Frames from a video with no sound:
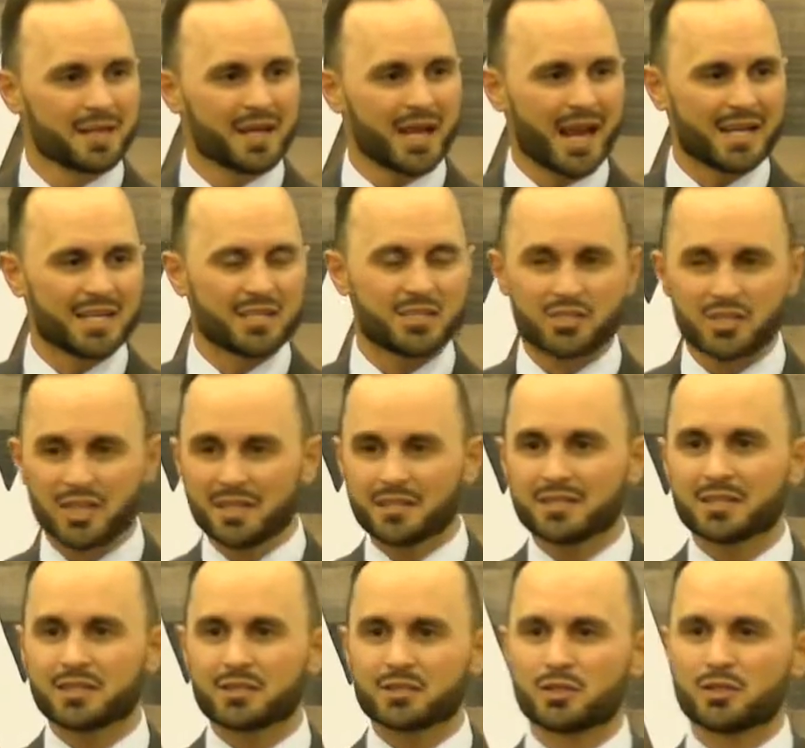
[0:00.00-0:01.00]
And he sent
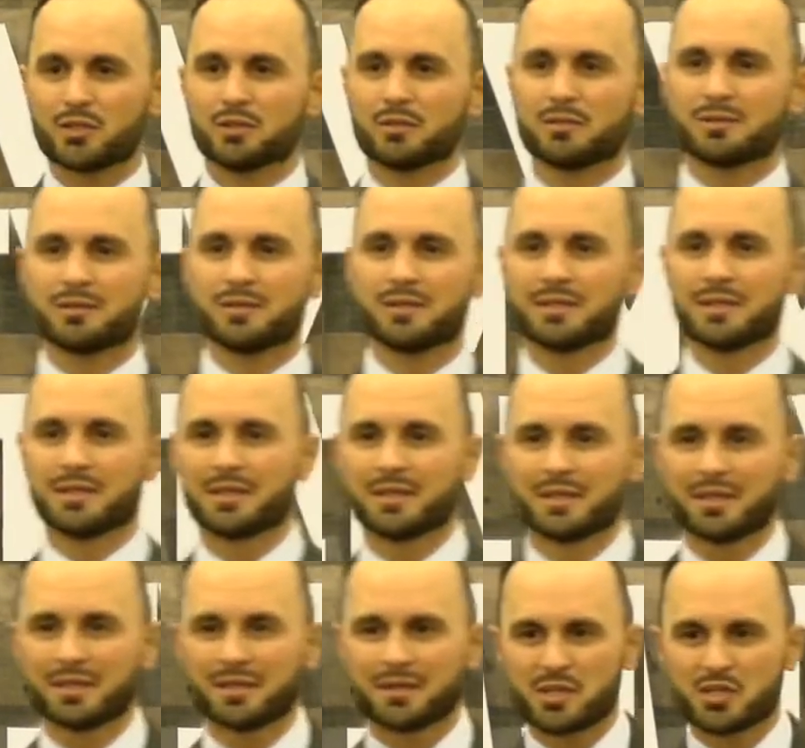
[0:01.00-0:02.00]
it to
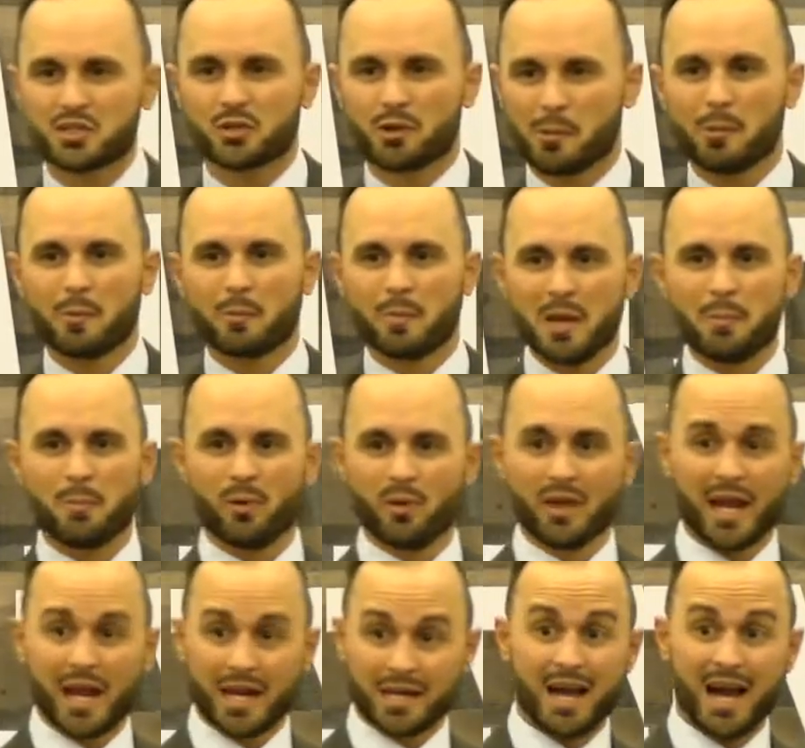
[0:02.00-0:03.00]
this group of people that
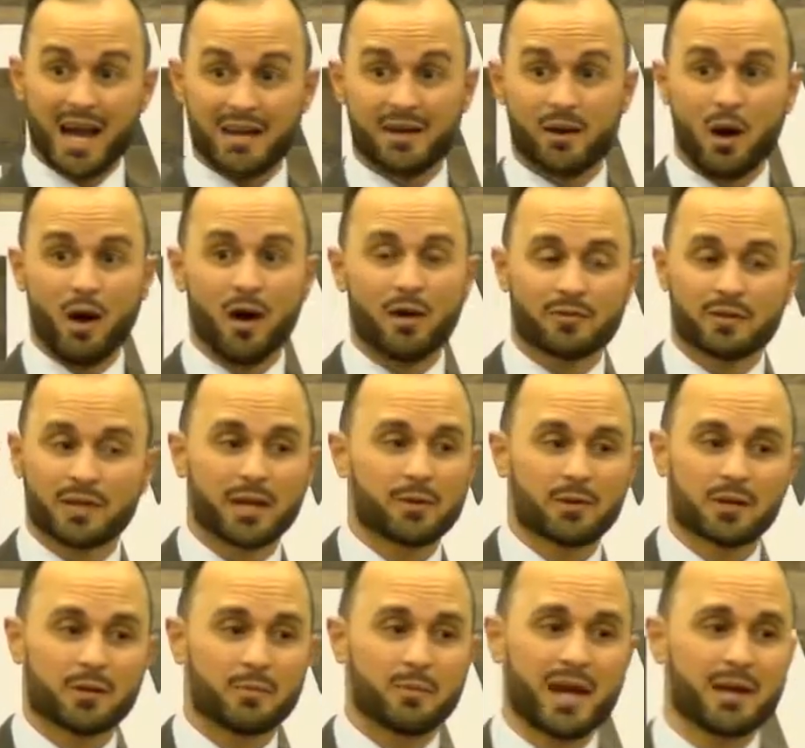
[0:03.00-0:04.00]
had gotten off and they were
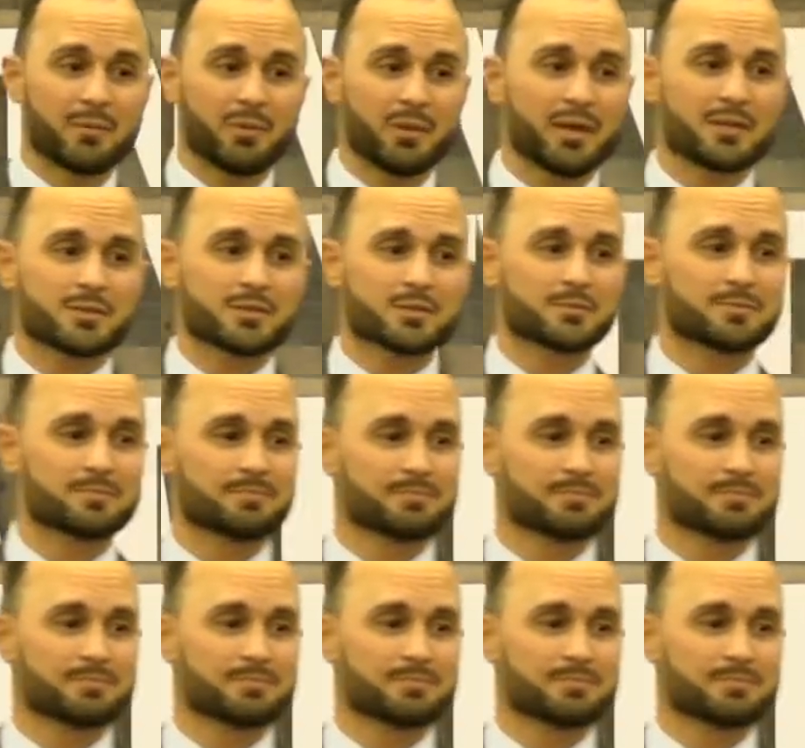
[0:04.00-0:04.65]
in a bad place.